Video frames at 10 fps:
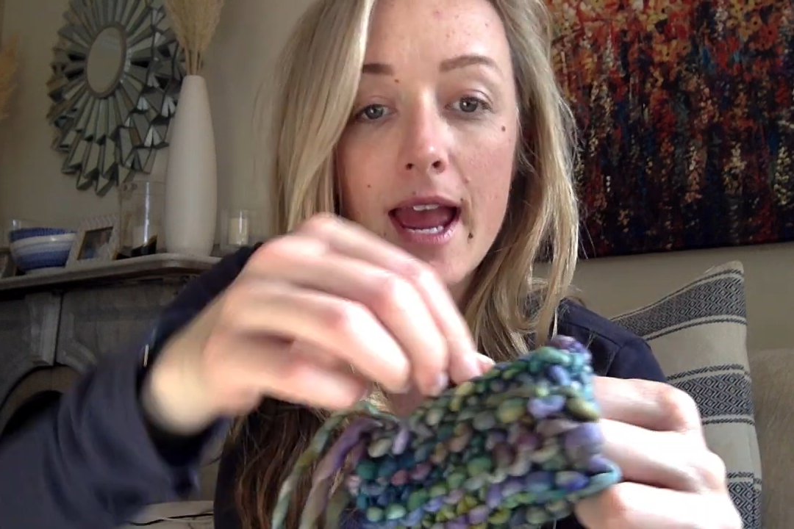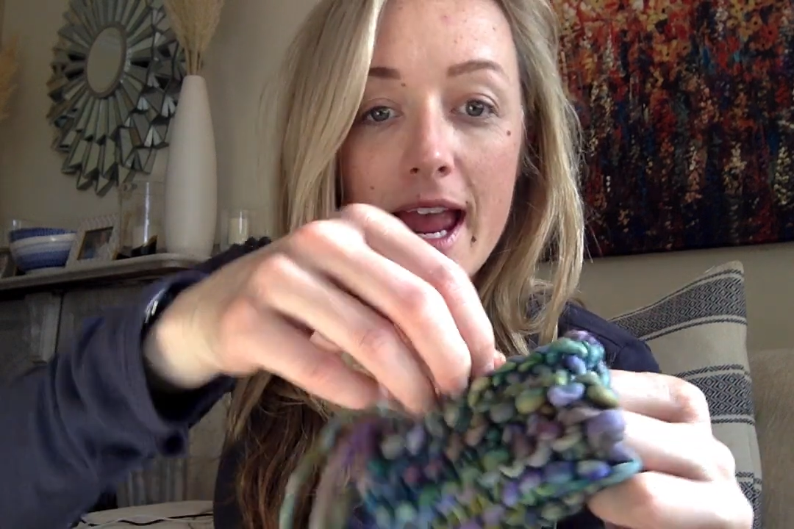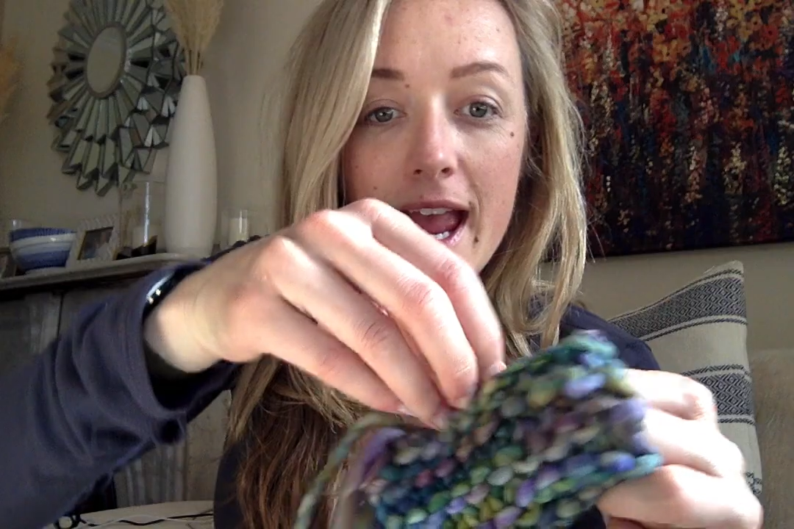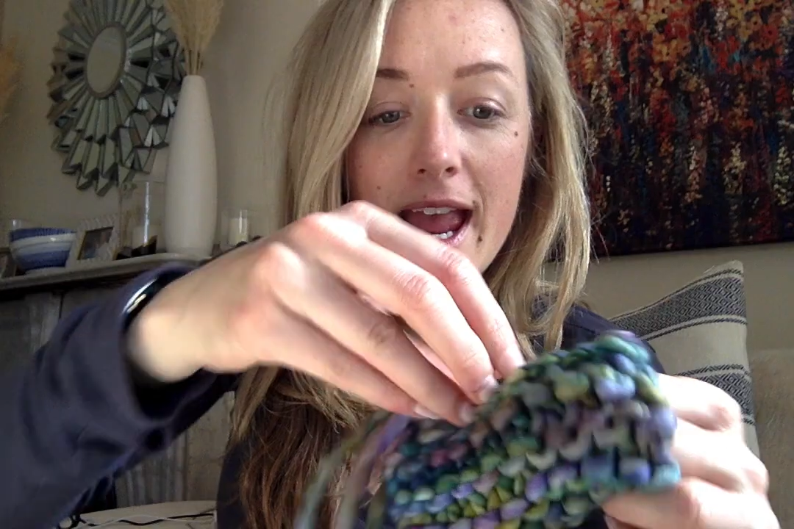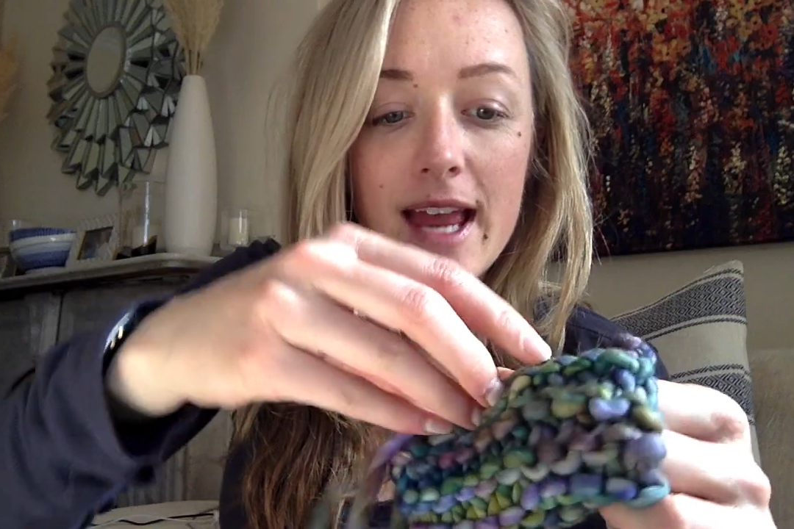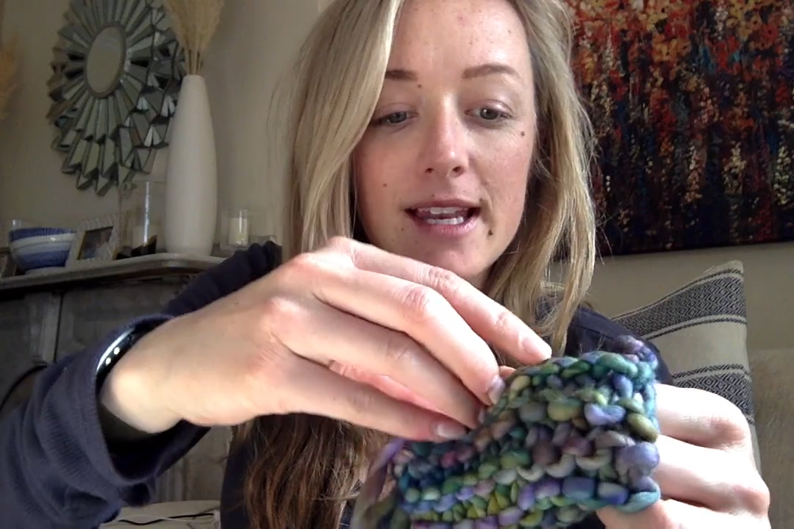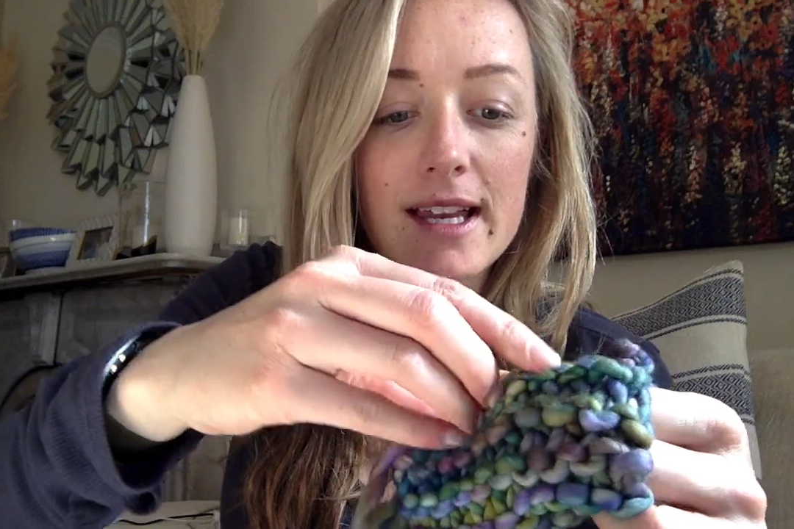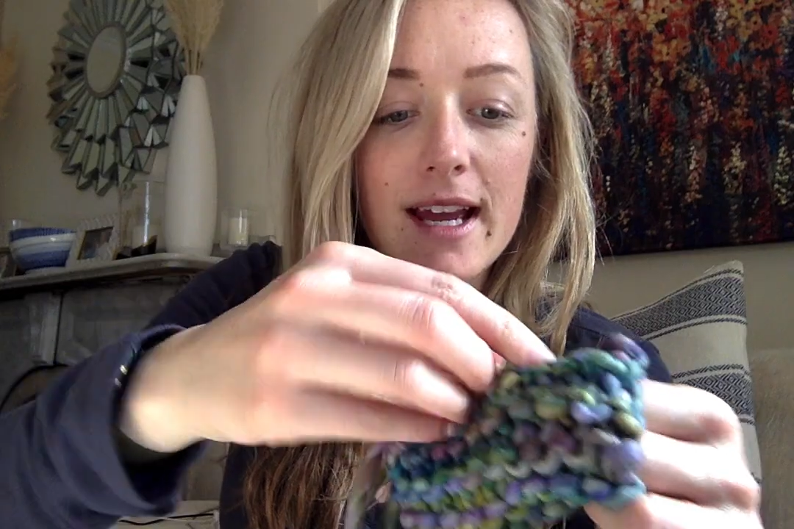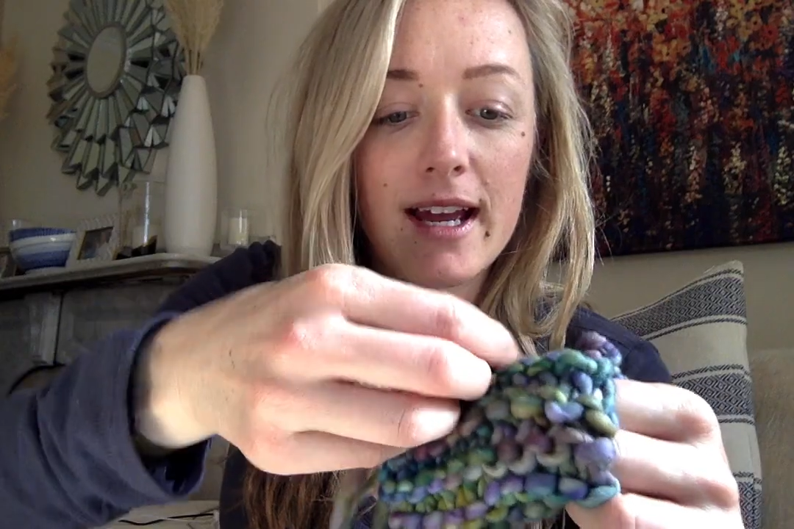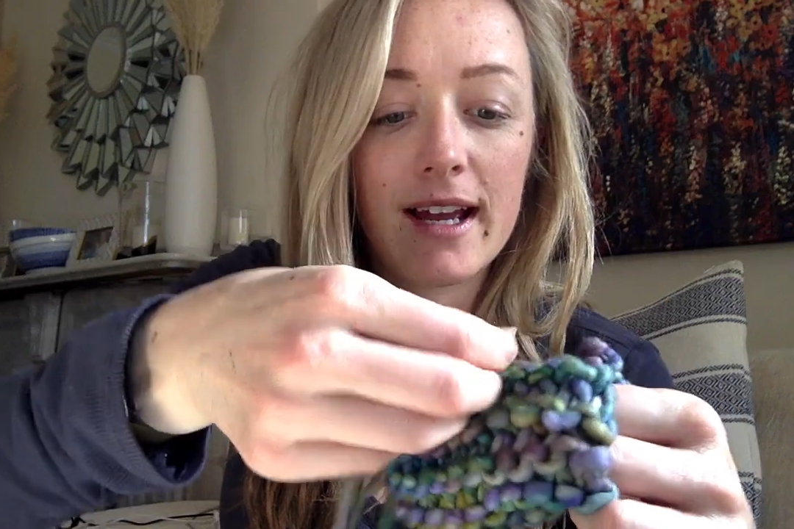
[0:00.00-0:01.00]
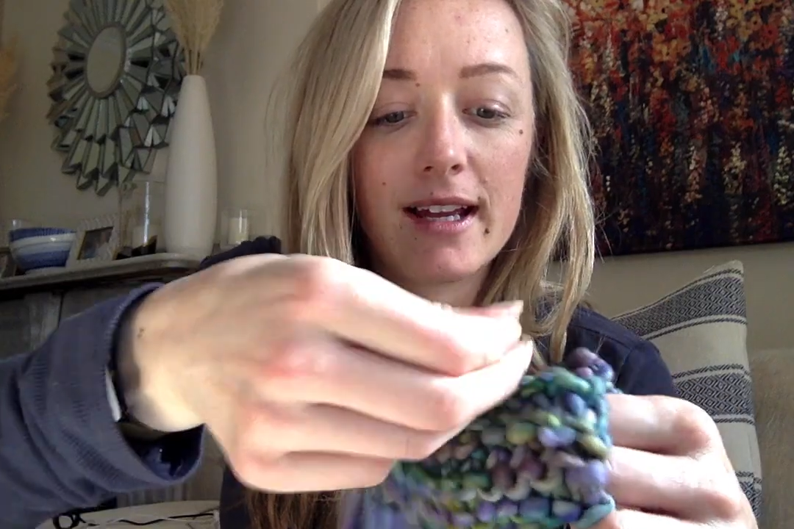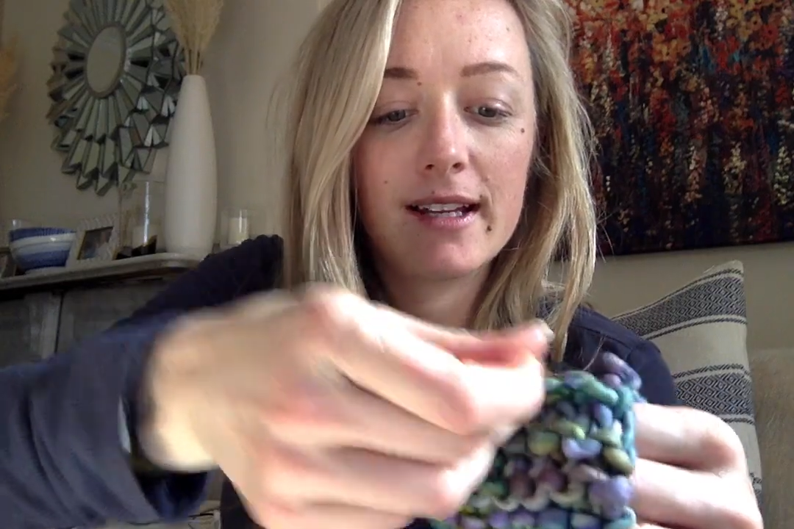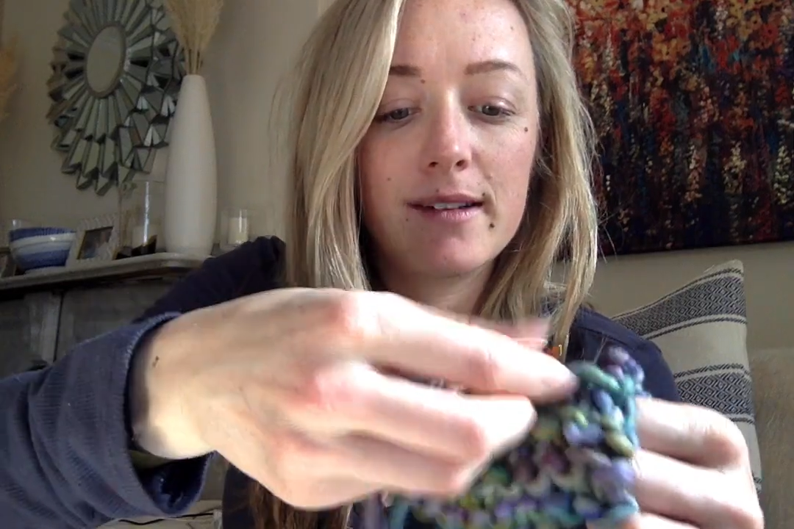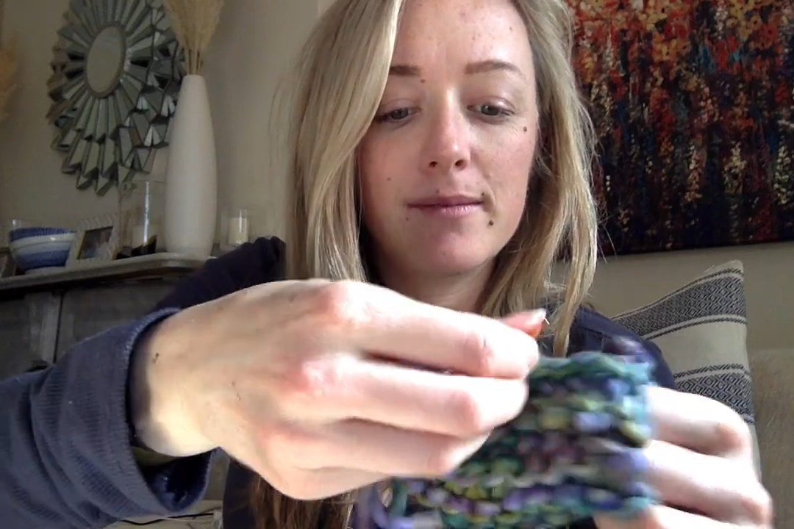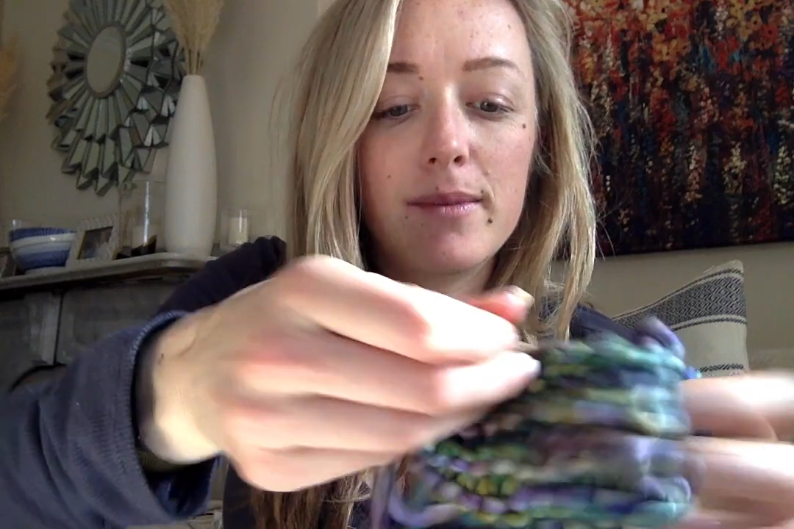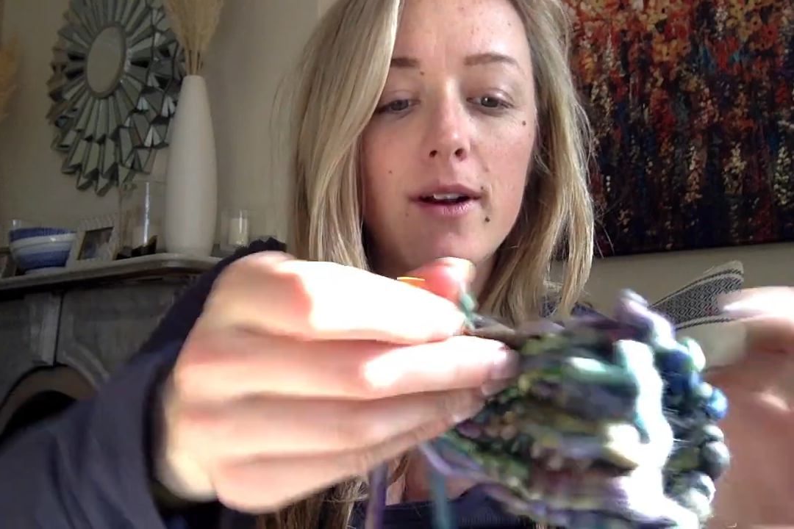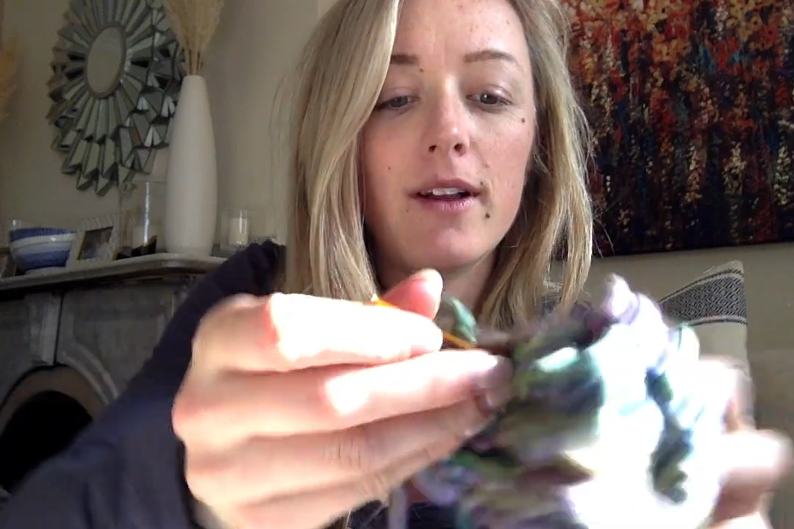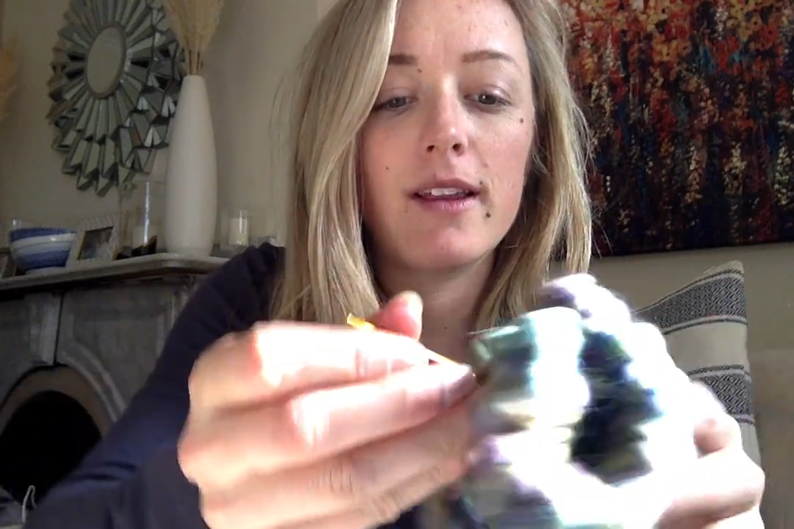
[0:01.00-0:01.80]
and pull it